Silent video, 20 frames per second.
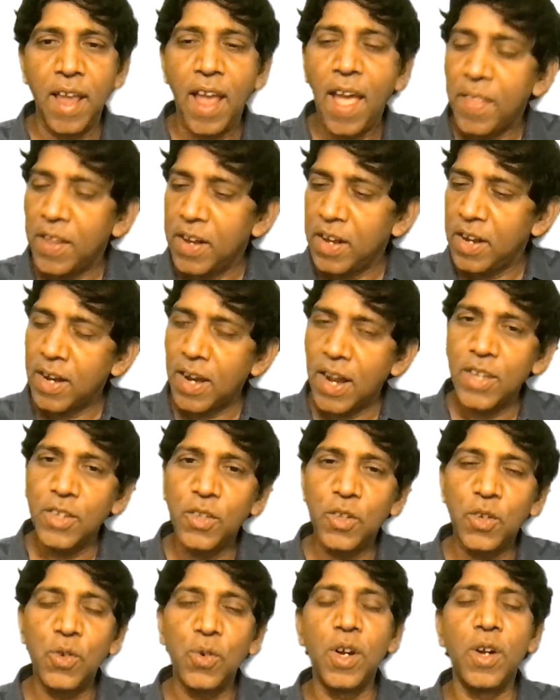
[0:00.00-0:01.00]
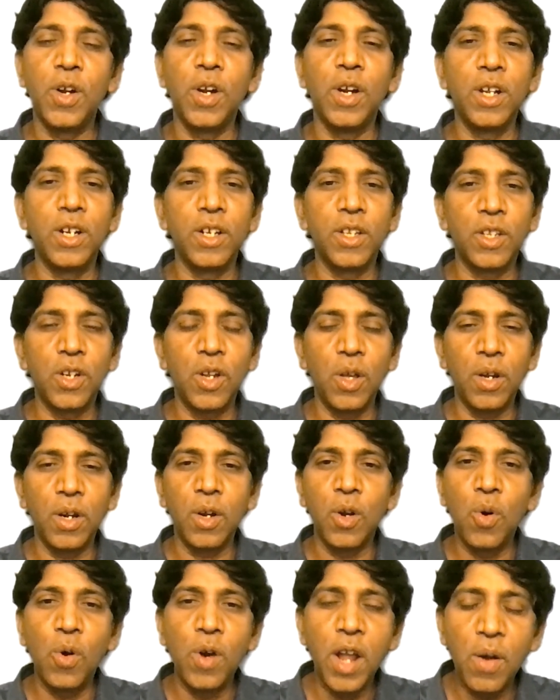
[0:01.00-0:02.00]
And then he tries to
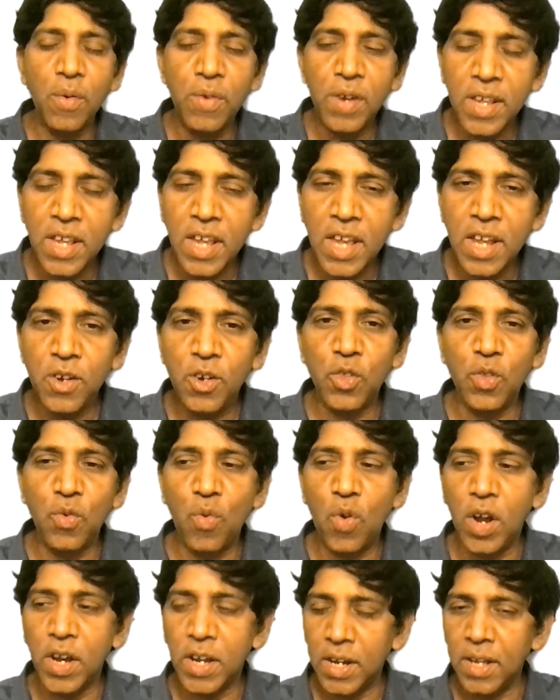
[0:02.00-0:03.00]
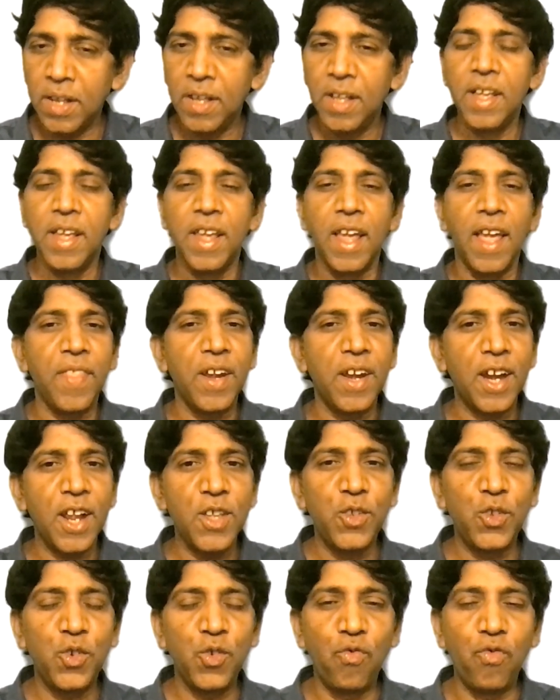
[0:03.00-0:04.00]
go down again into the water and then
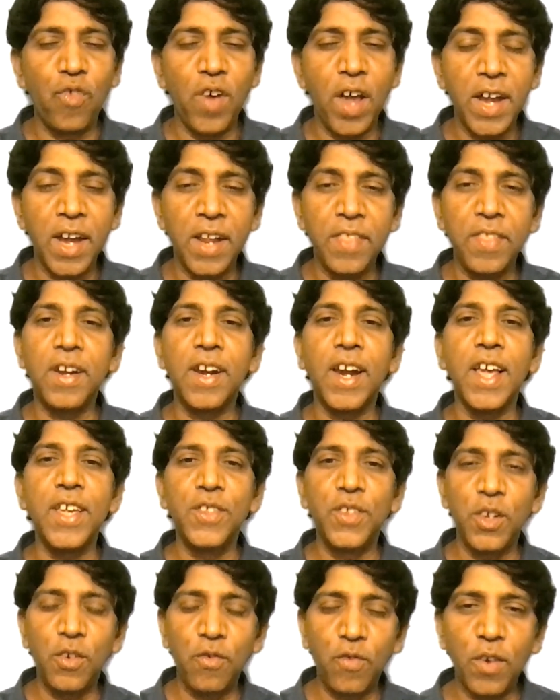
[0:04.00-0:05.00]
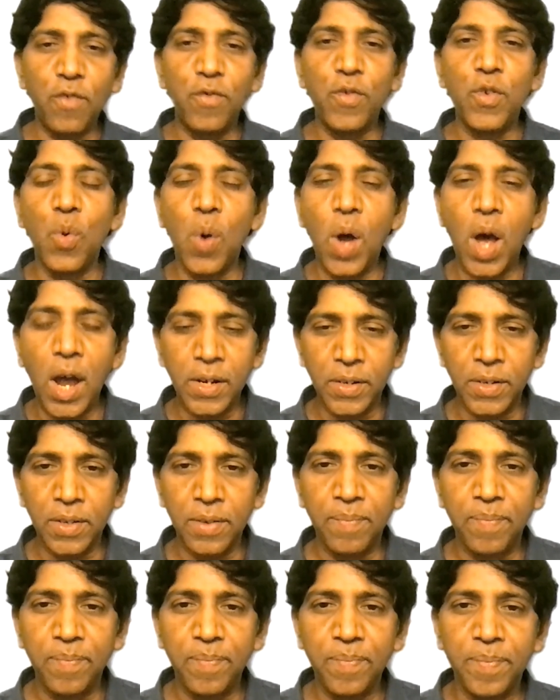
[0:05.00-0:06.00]
tries to find, and he tries it for a few hours.
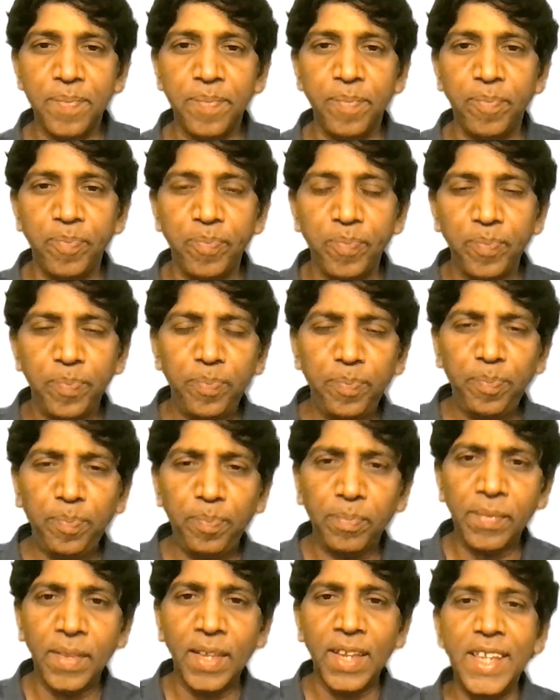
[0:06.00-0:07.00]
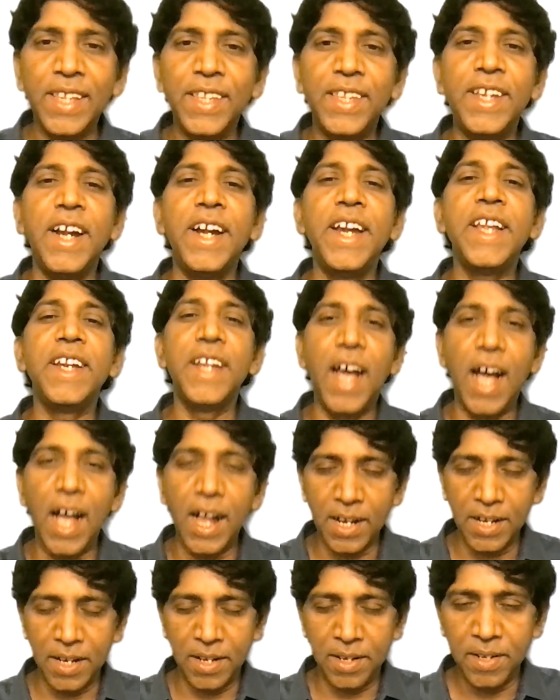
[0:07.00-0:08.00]
It's getting
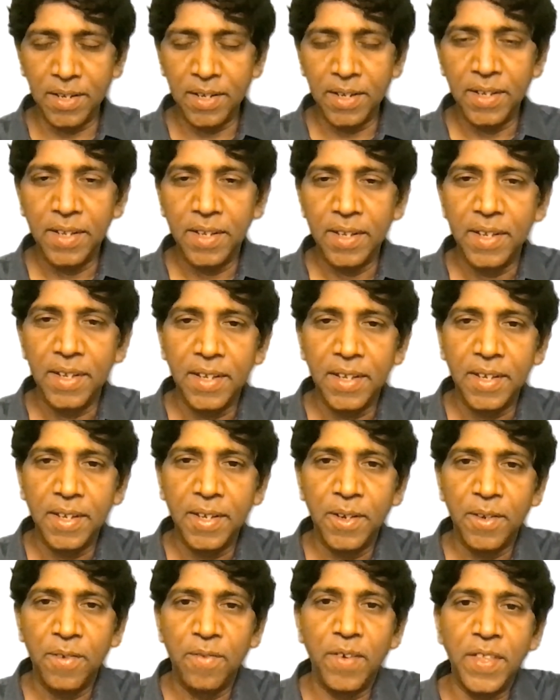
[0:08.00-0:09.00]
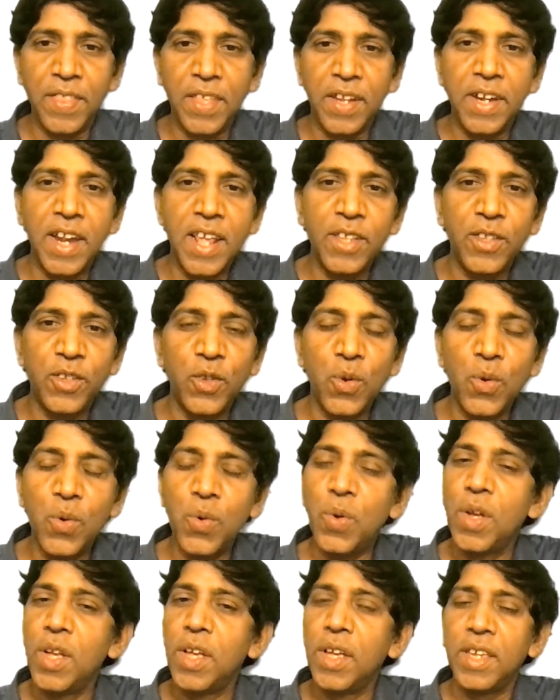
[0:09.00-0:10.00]
dark for the day.
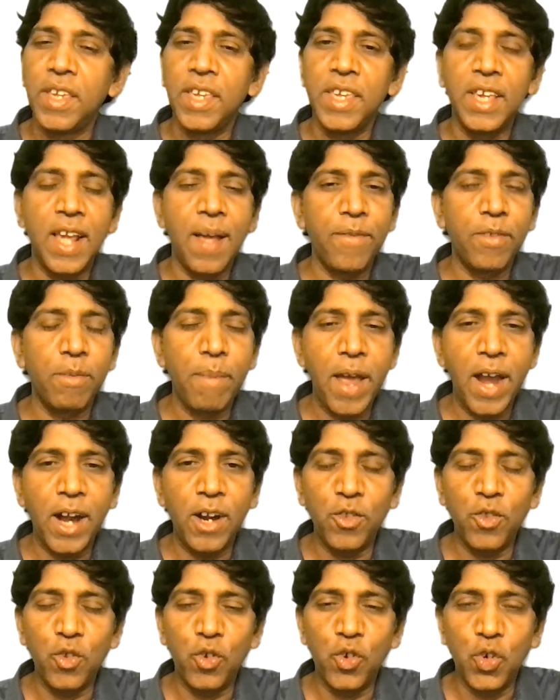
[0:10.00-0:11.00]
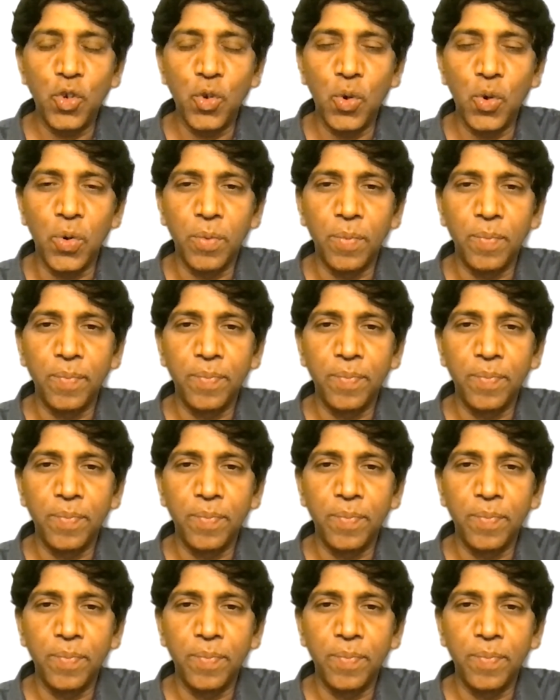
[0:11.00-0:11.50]
So he comes back to the shore.